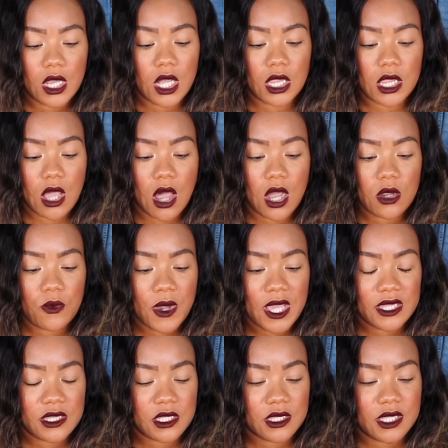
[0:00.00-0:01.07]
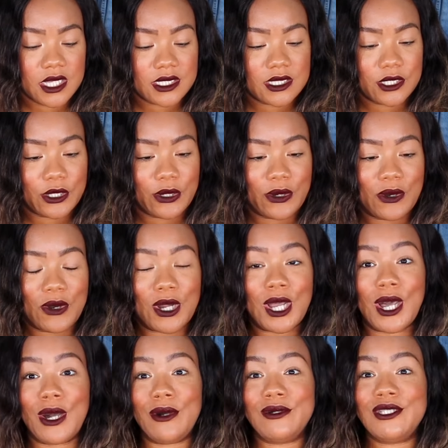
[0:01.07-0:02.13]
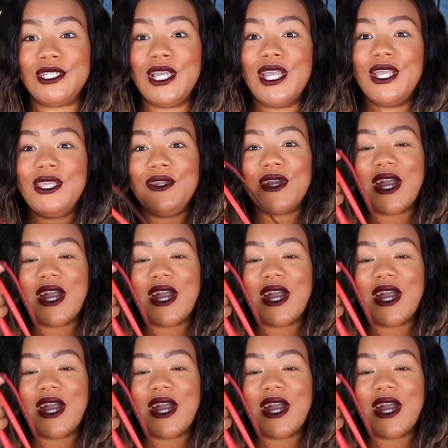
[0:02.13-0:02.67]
along with this little coach. You